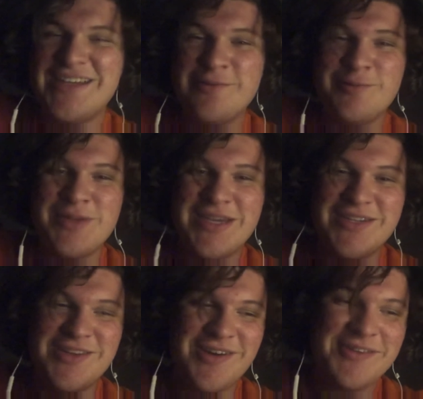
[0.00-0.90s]
for being
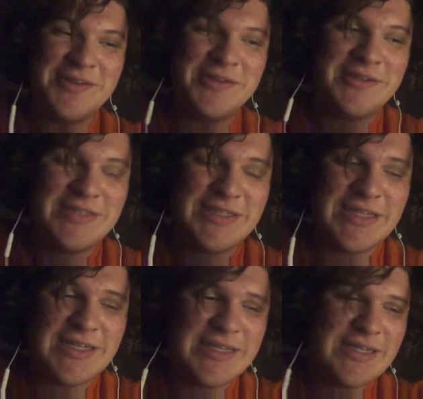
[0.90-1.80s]
a dog and all.
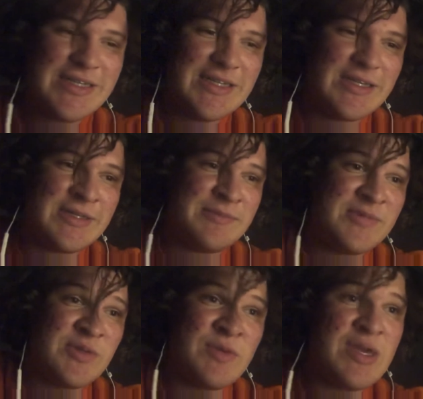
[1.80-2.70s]

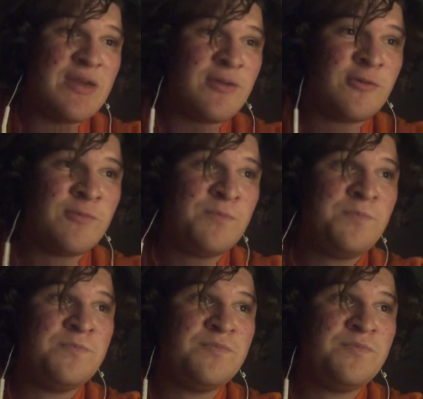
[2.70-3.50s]
So we get home,